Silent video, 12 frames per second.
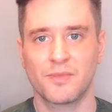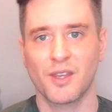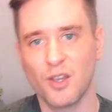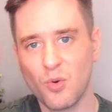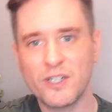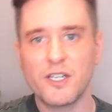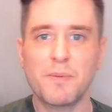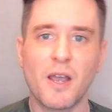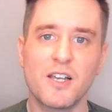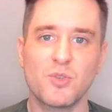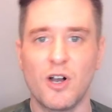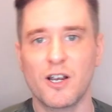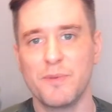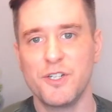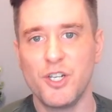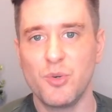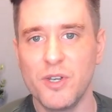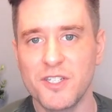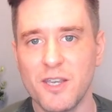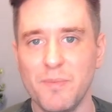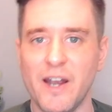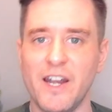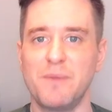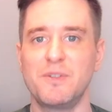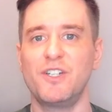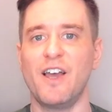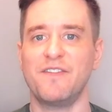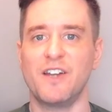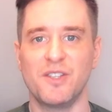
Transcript: What's up guys, welcome to G Whiskey, my name is Jeff.